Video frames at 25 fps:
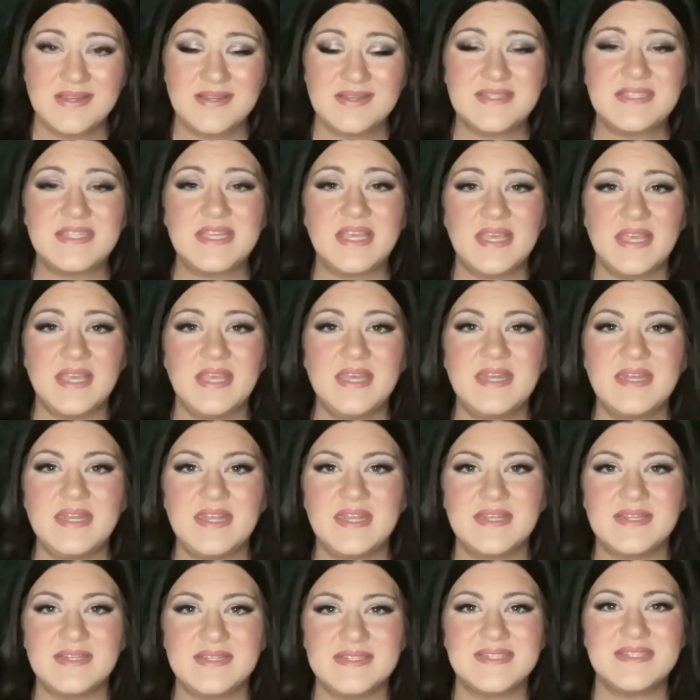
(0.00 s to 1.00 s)

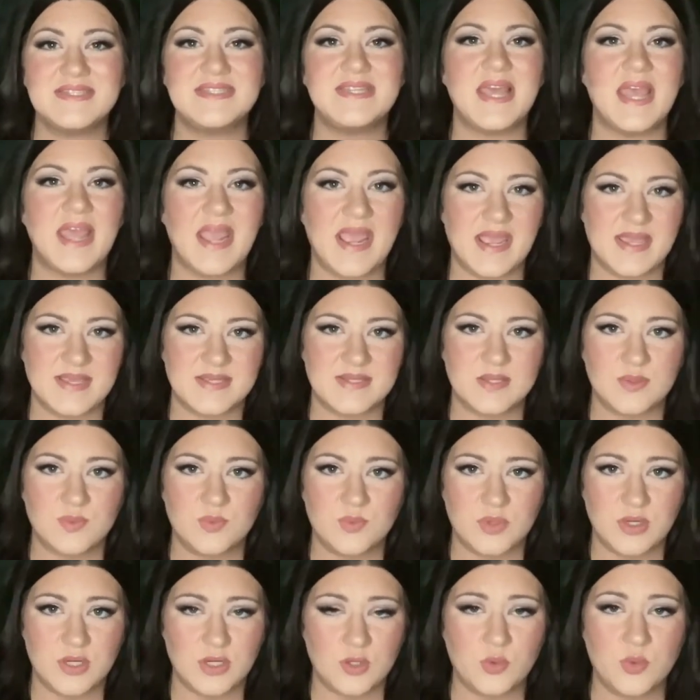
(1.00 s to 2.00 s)
10 days
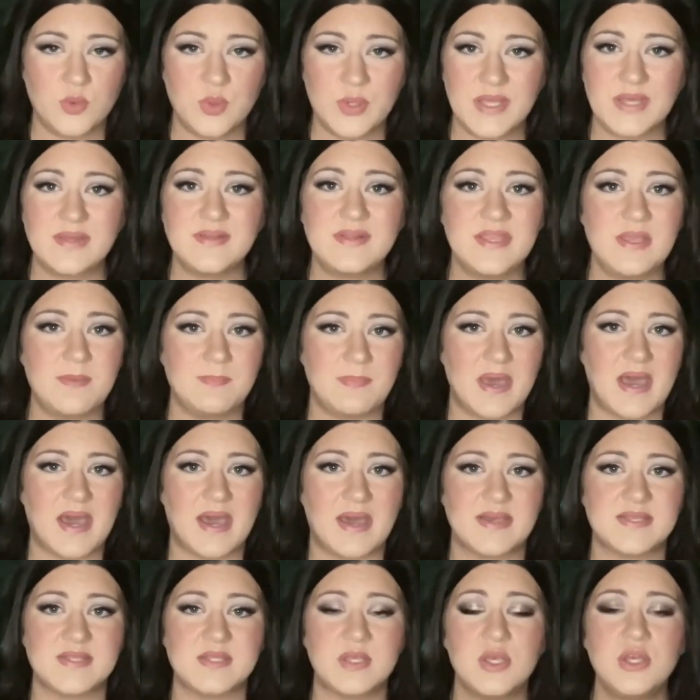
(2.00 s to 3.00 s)
would quickly
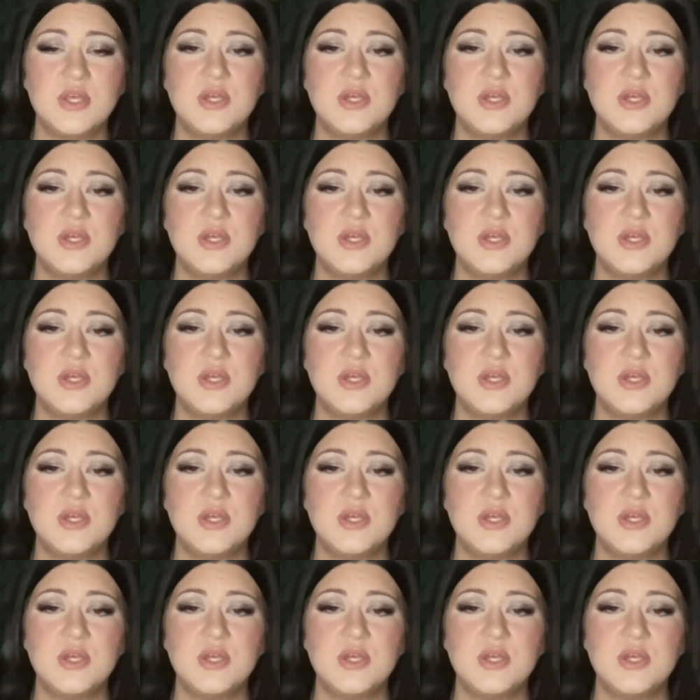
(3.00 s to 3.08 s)
pass